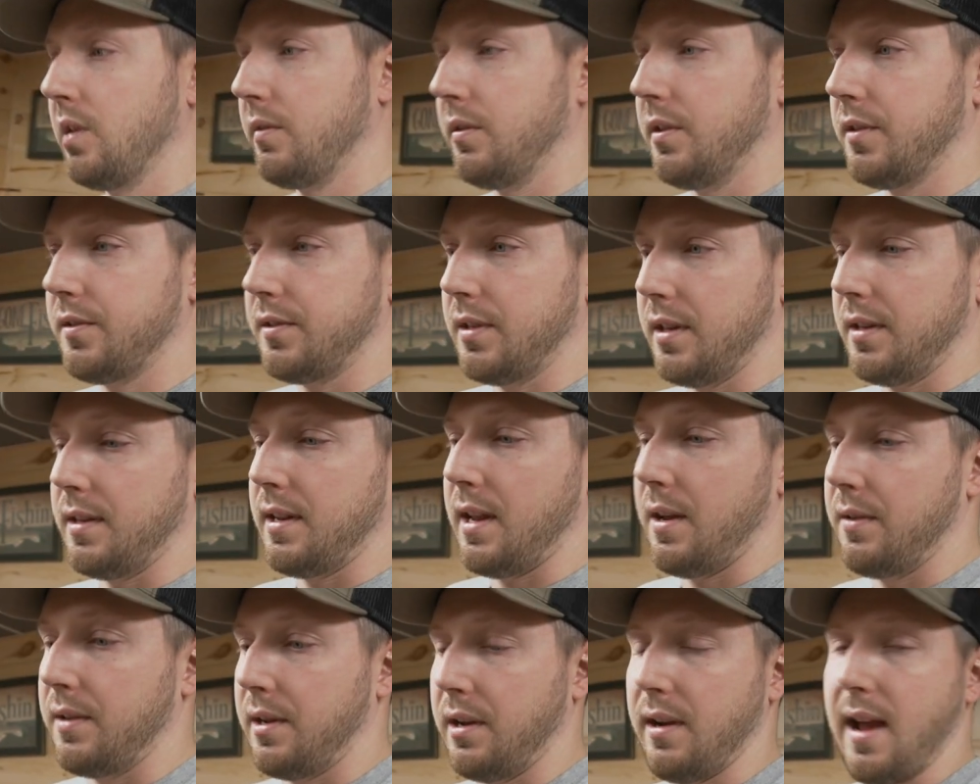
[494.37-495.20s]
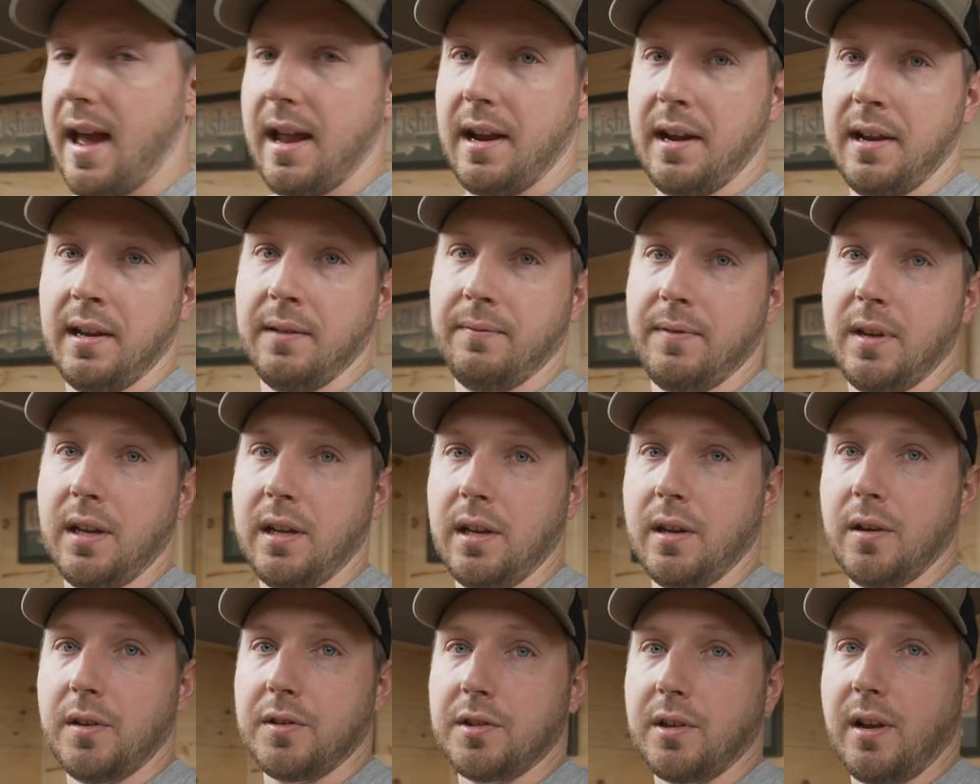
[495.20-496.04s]
you're sitting down here editing
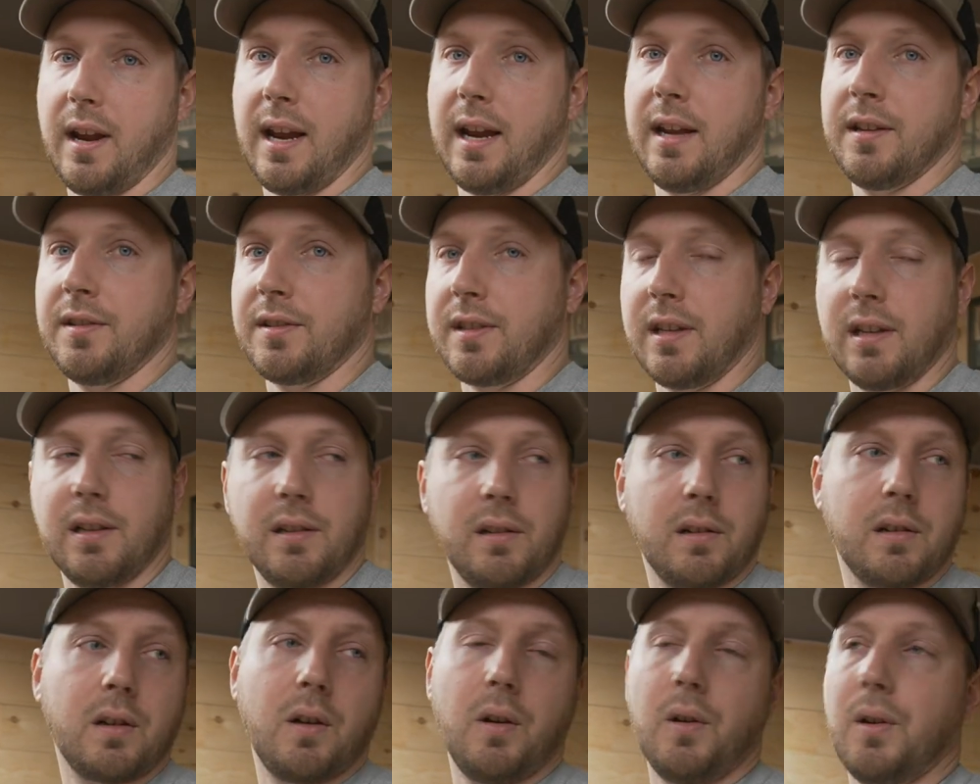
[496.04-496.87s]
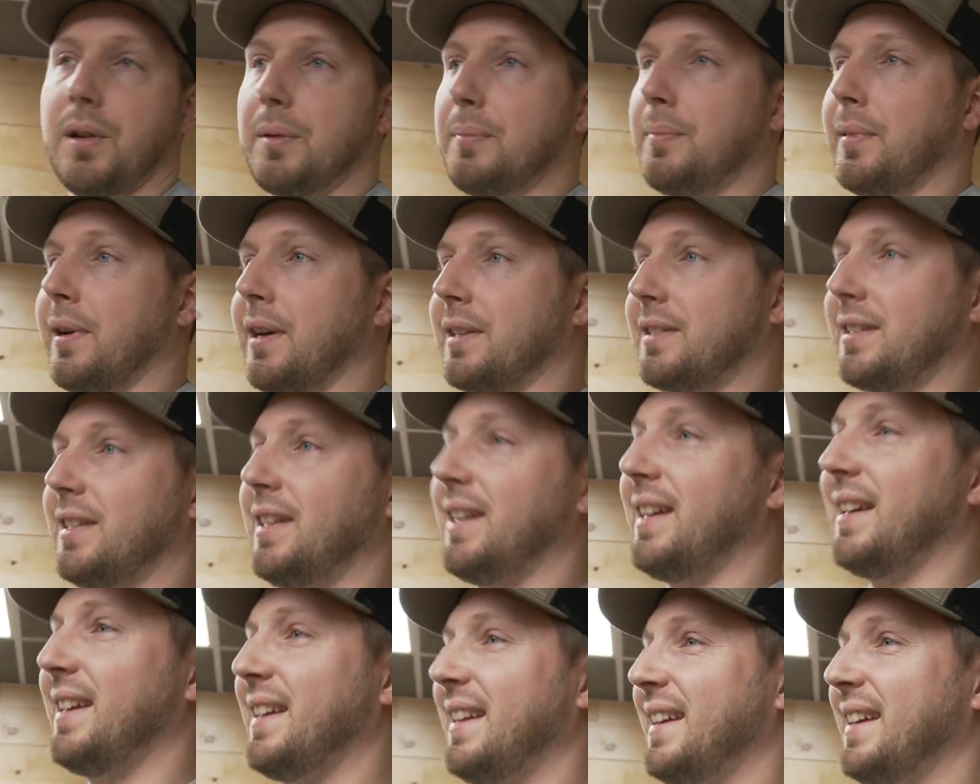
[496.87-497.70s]
videos, your hands get a little cold. But